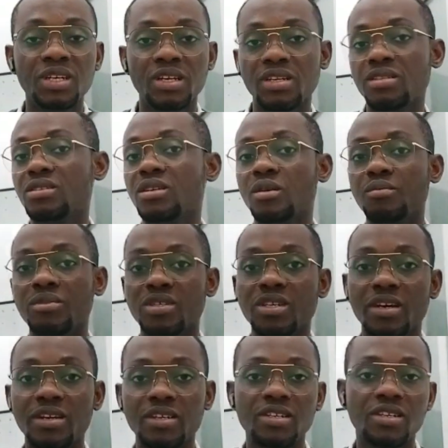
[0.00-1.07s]
and this can be
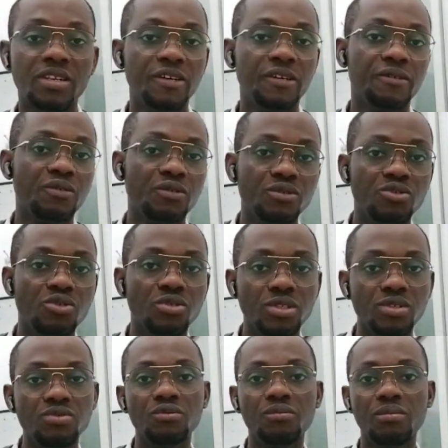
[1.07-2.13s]
done in the
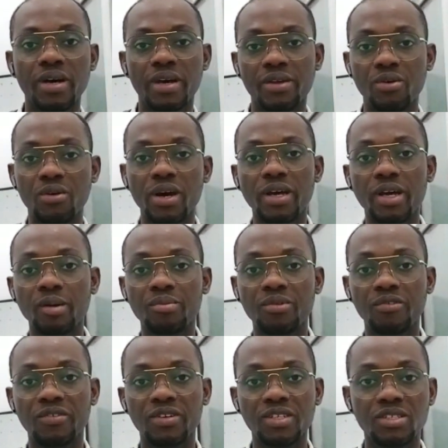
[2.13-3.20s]
consulting room by your eye care
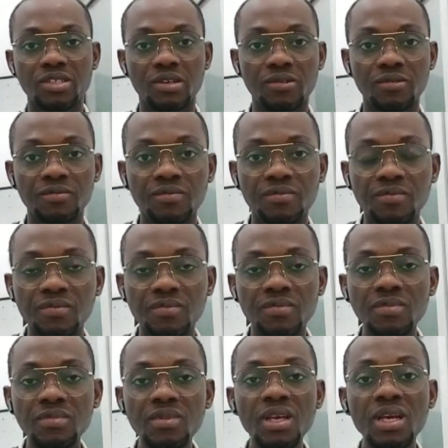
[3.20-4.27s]
professional.
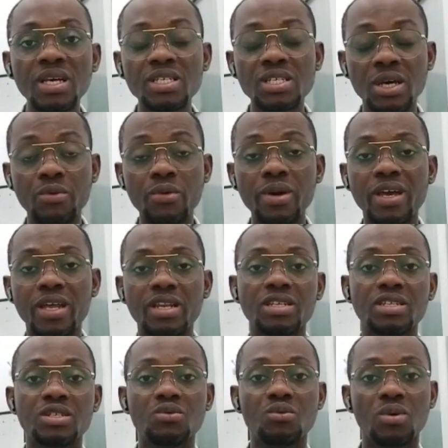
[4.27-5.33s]
It's a quick and
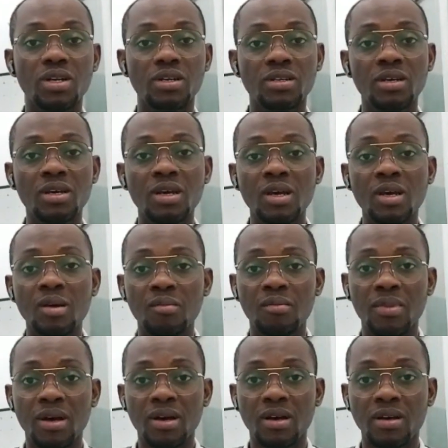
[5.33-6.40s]
easy one,
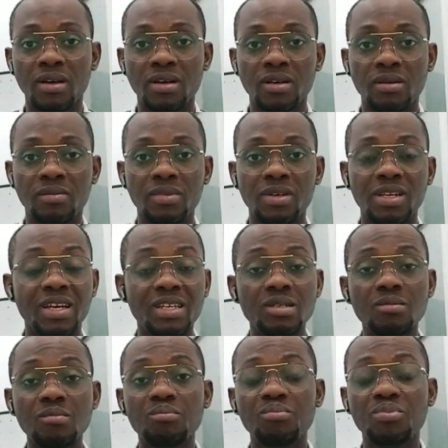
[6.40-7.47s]
but it
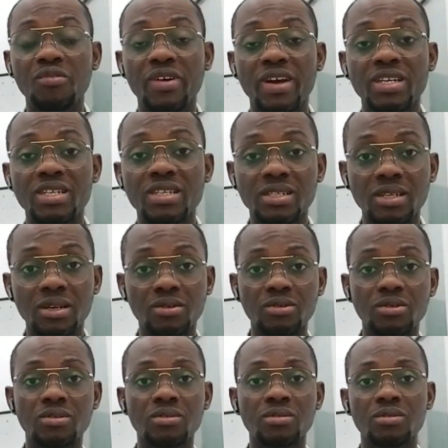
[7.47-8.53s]
doesn't provide
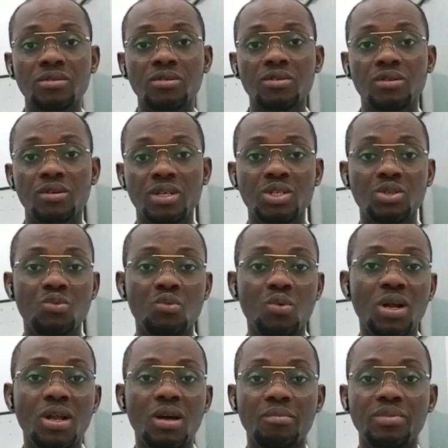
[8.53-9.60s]
details, because
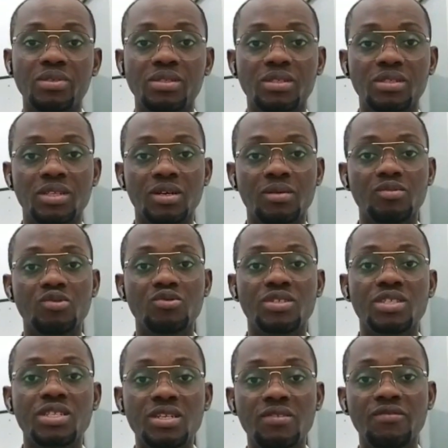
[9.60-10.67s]
what happens is you
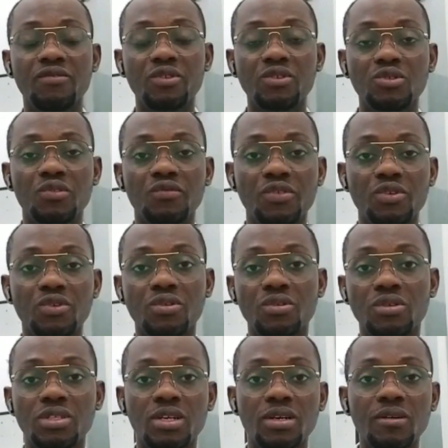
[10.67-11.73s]
sit in front of your
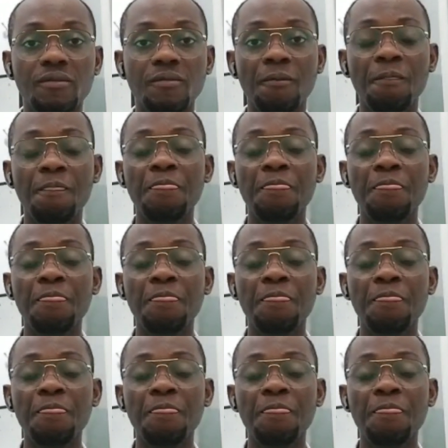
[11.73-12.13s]
doctor,